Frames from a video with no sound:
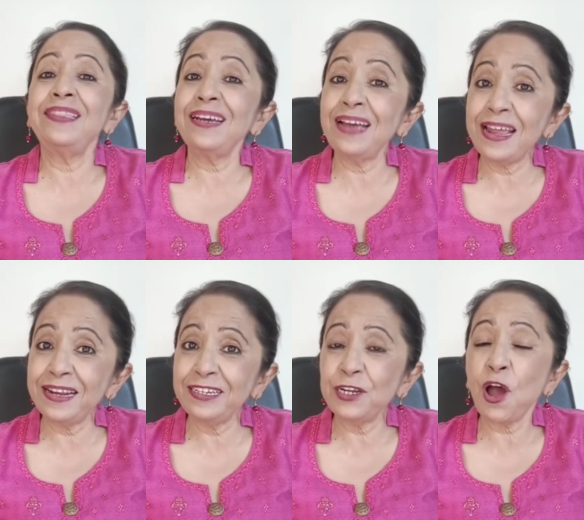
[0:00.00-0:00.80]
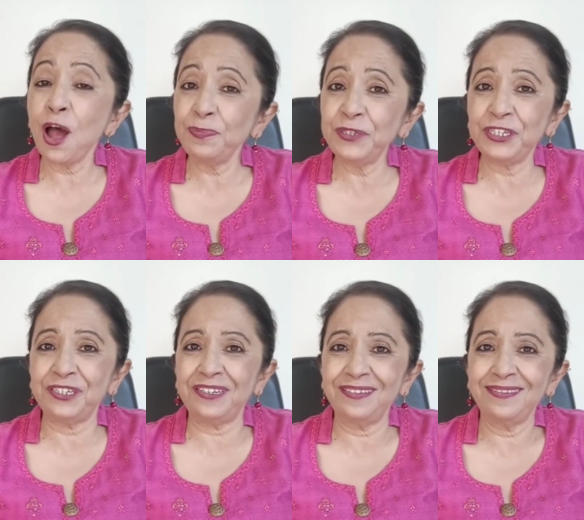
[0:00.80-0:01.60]
the correct
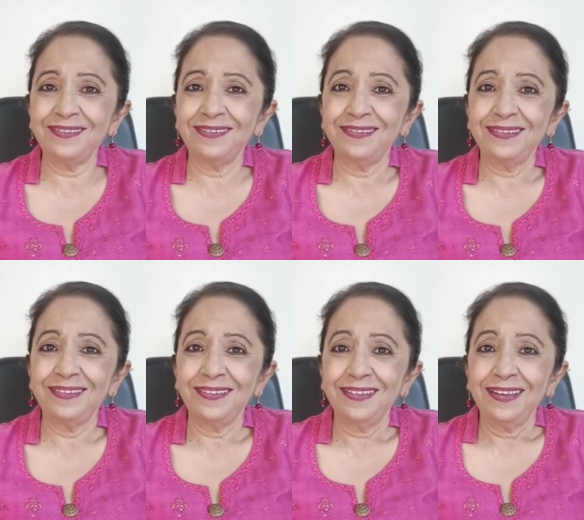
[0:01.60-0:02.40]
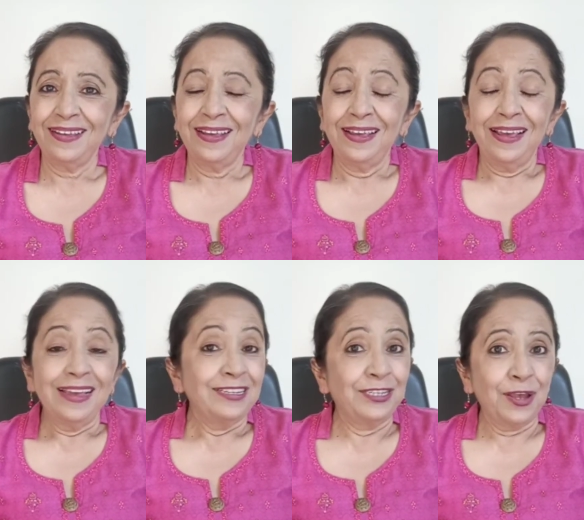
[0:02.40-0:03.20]
option.
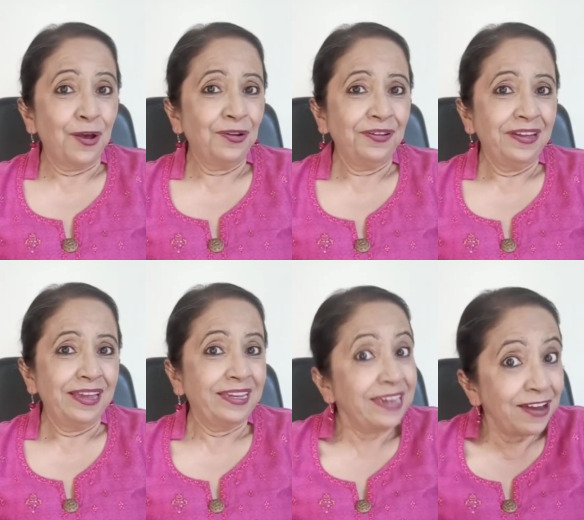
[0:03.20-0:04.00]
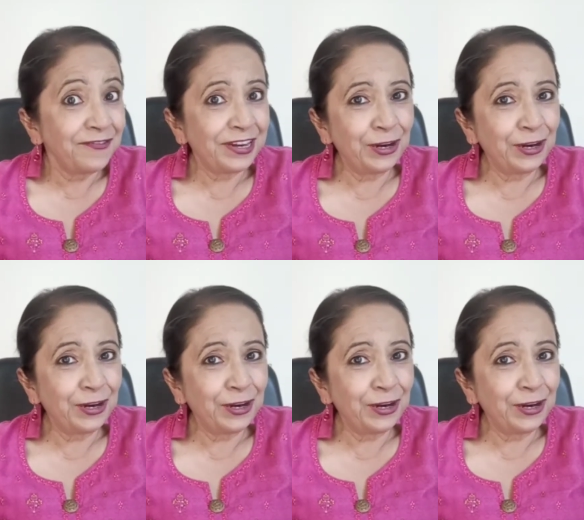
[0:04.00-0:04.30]
So, here we